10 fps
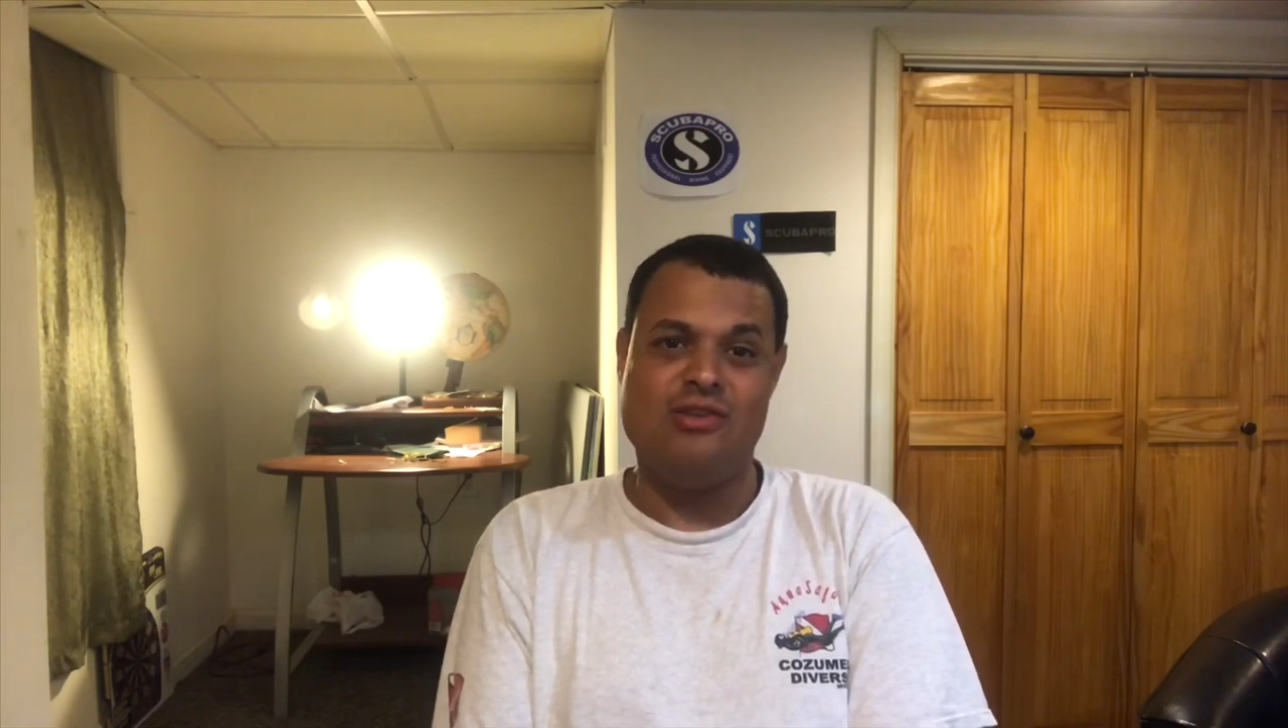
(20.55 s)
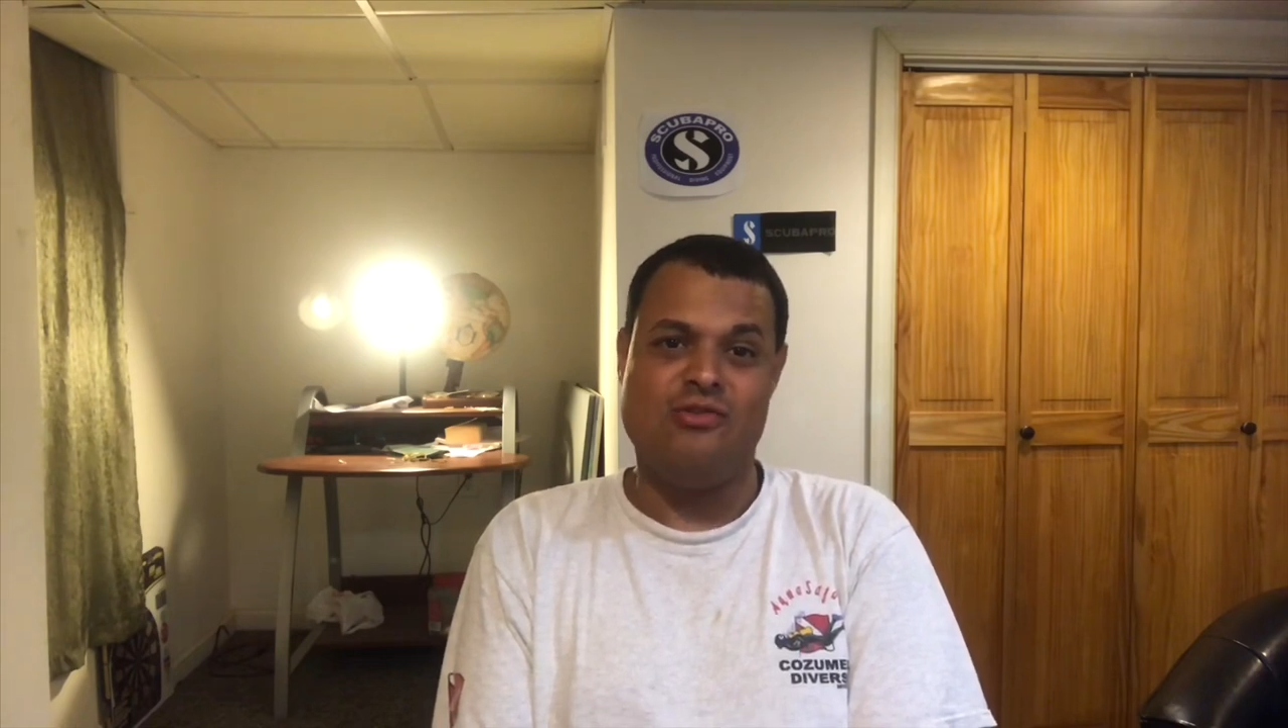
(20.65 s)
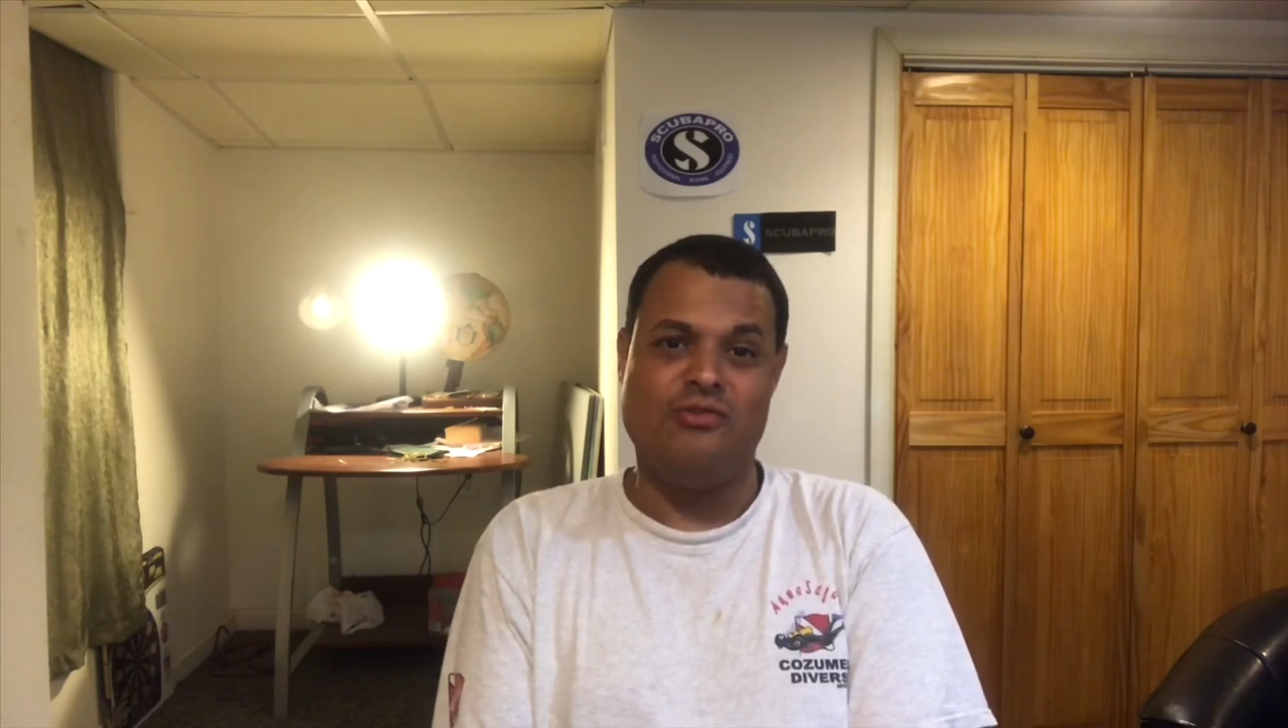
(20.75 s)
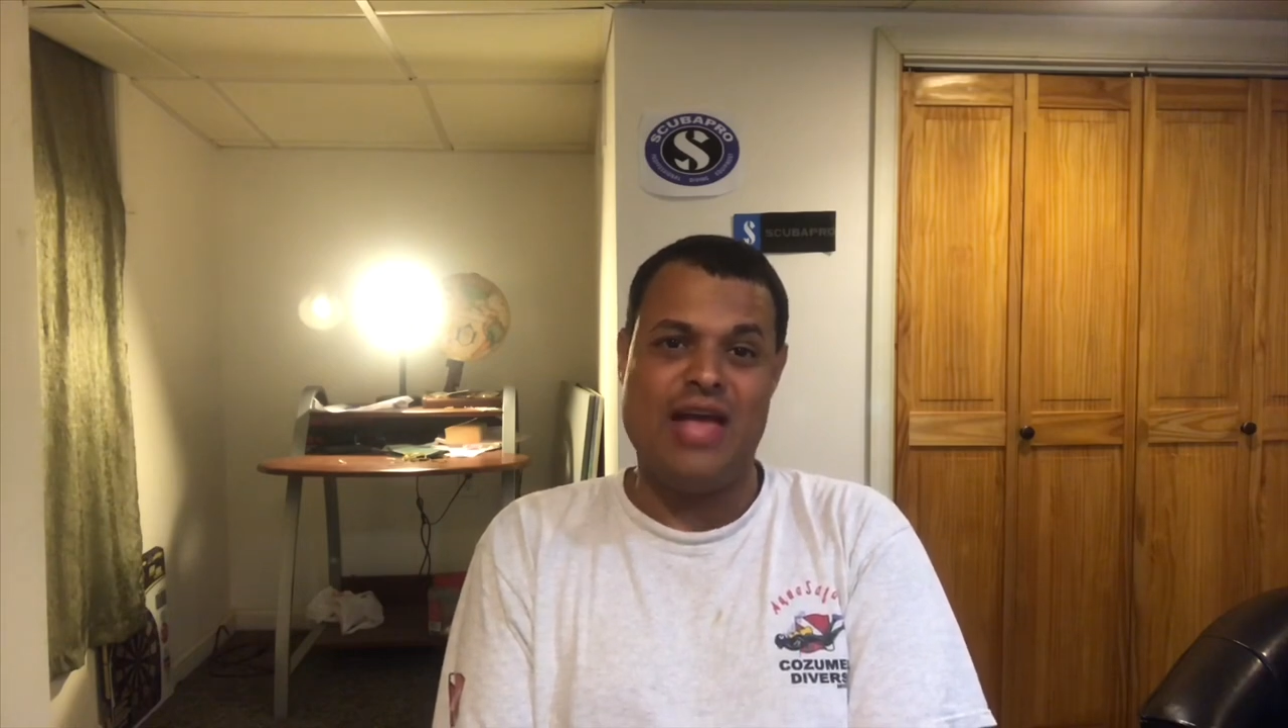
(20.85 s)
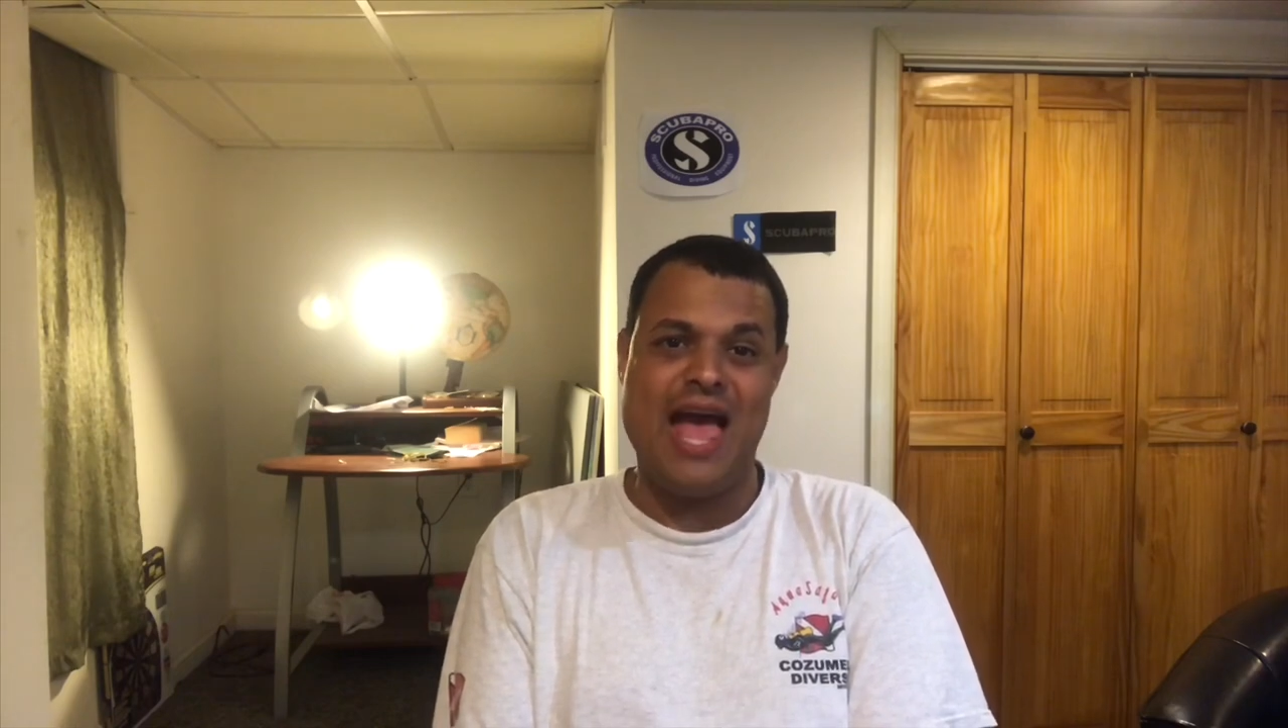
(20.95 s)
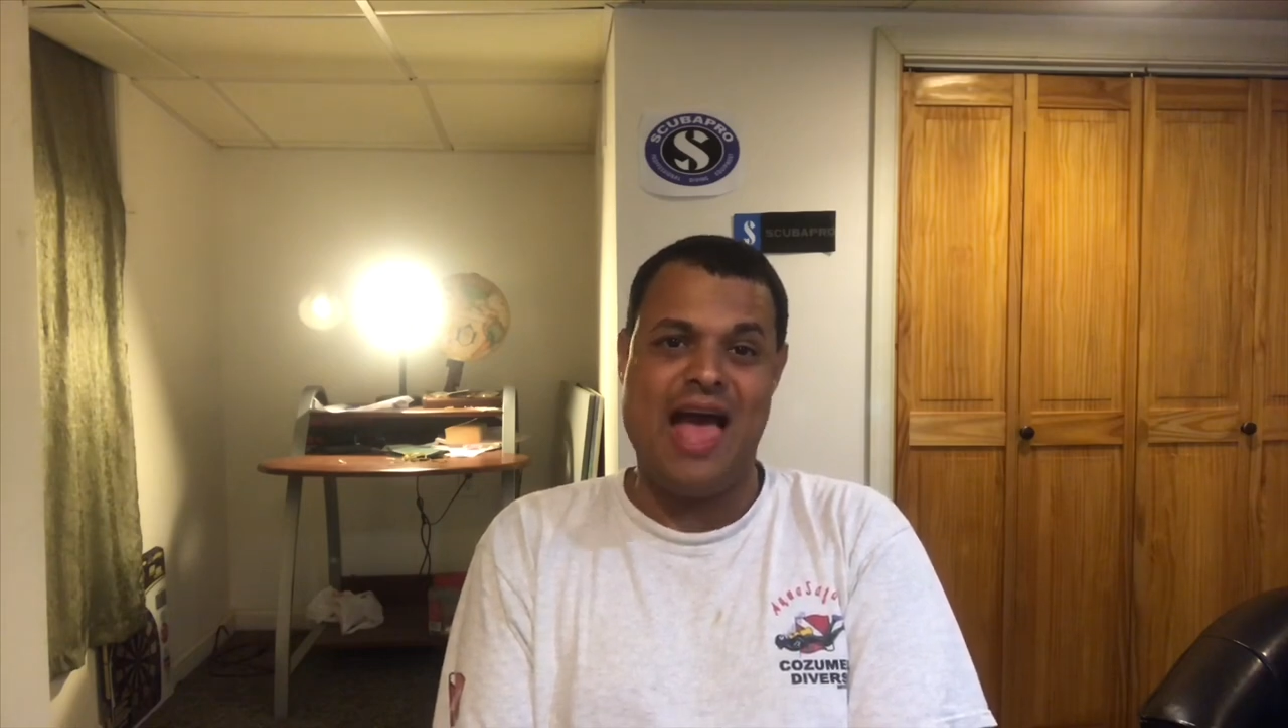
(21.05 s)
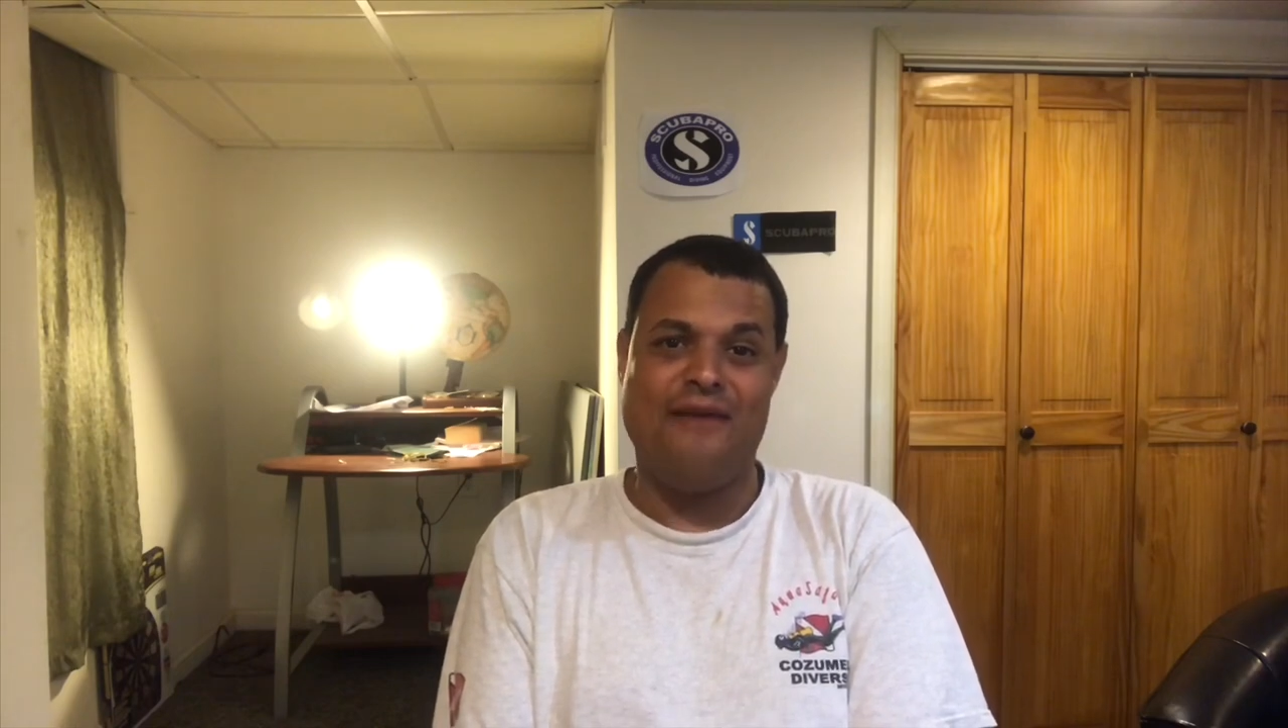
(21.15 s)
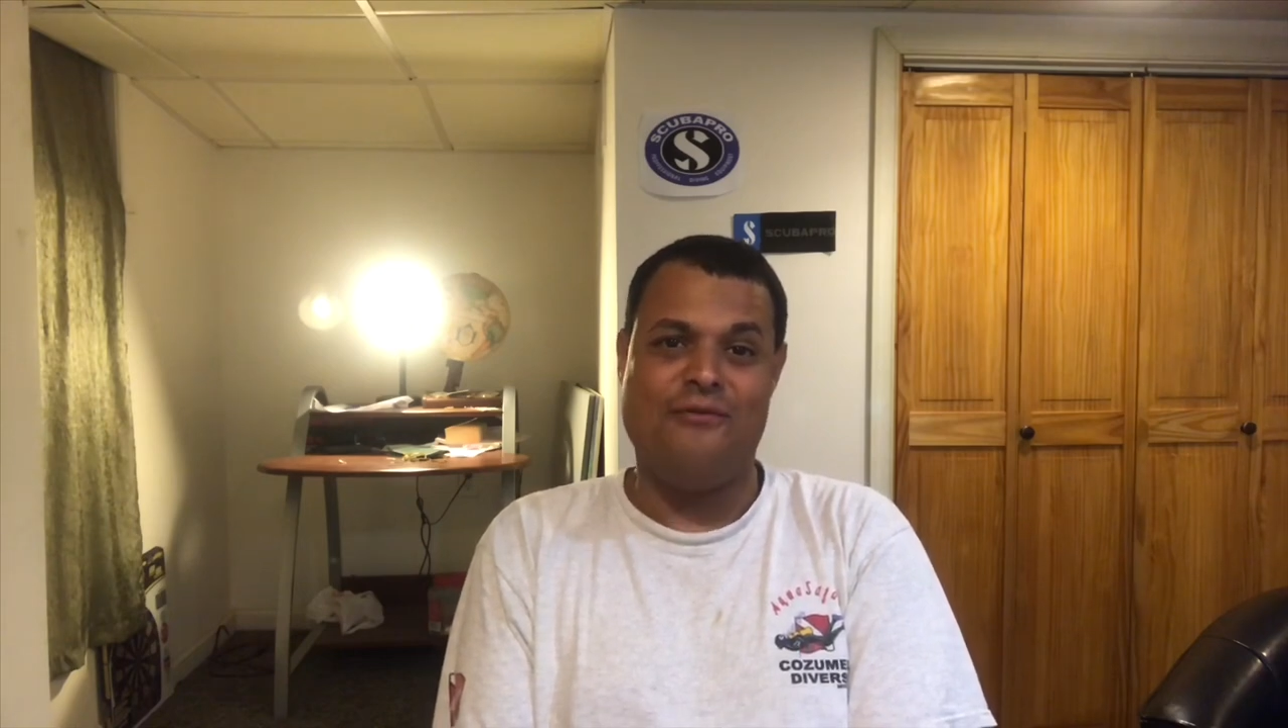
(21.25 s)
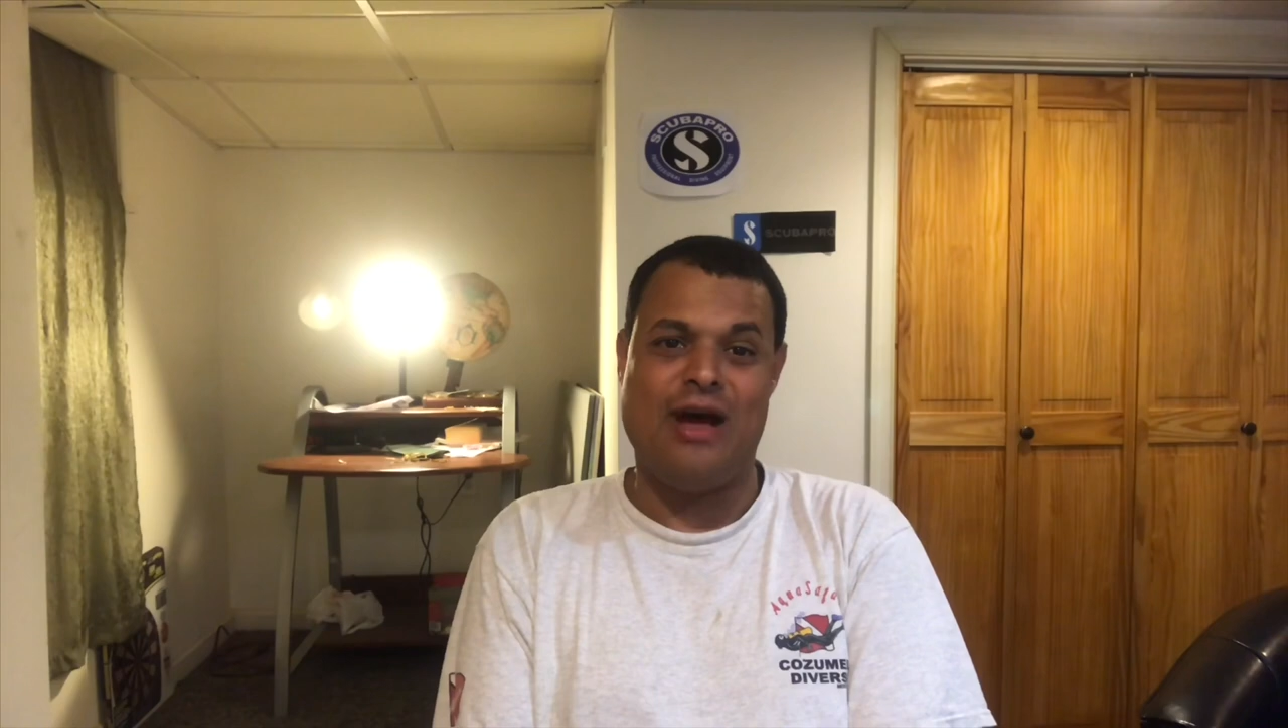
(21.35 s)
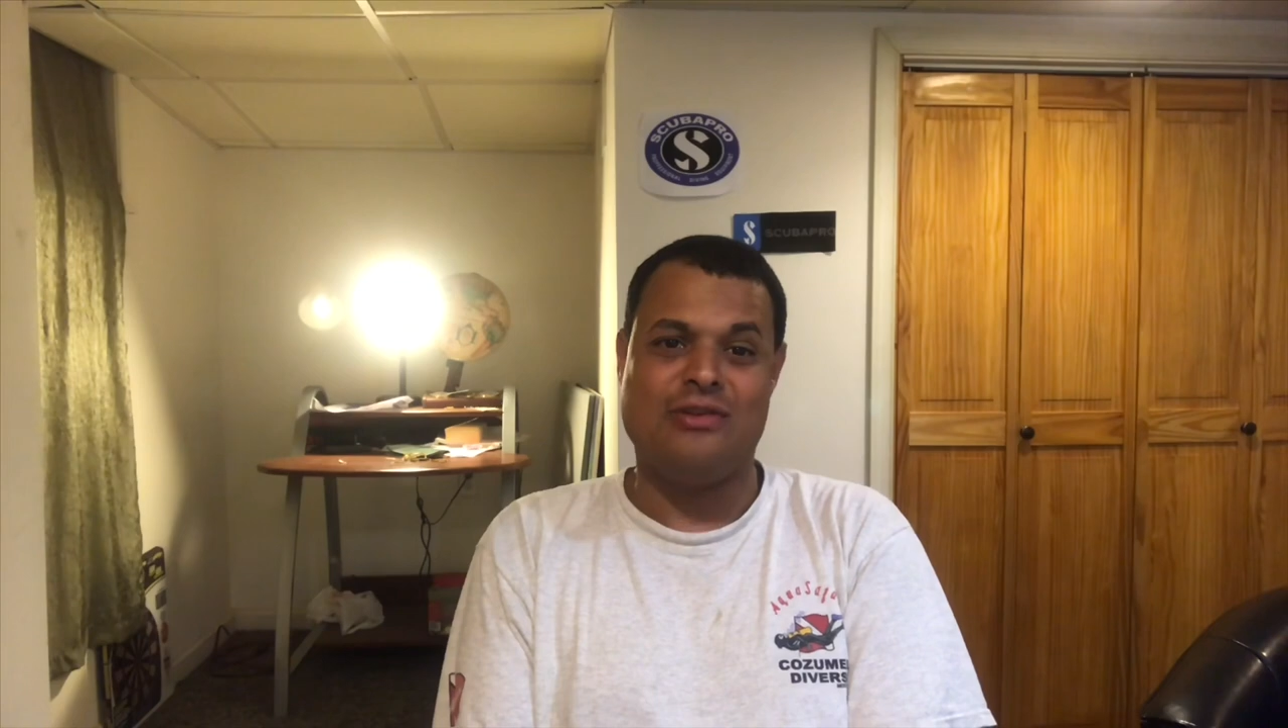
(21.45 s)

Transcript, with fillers: tool to have while